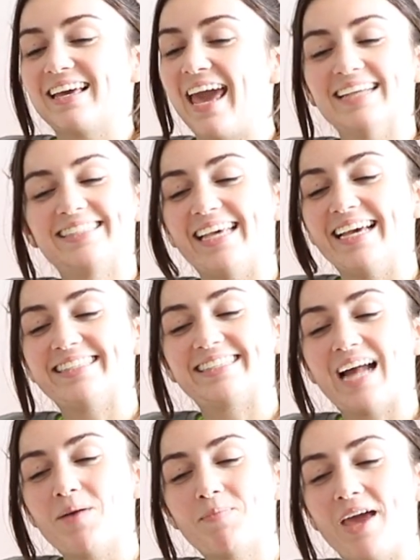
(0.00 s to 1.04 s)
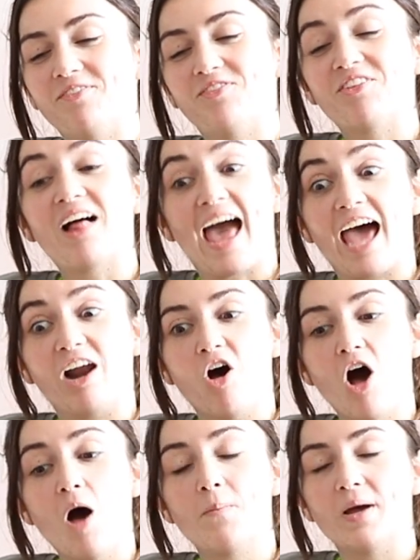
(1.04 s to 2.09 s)
Can't say it's not painful at
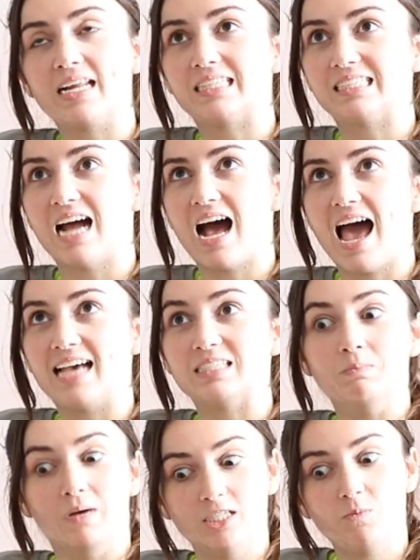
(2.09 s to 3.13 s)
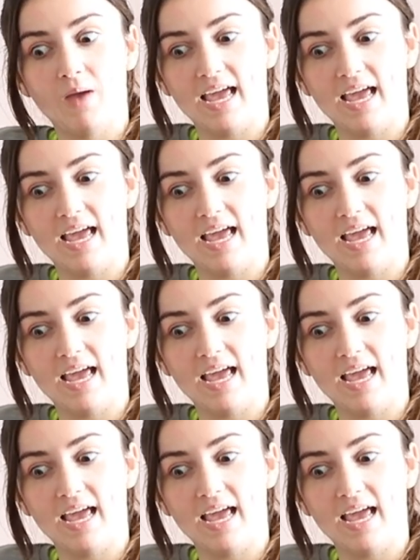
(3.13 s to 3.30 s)
all, but it's not as much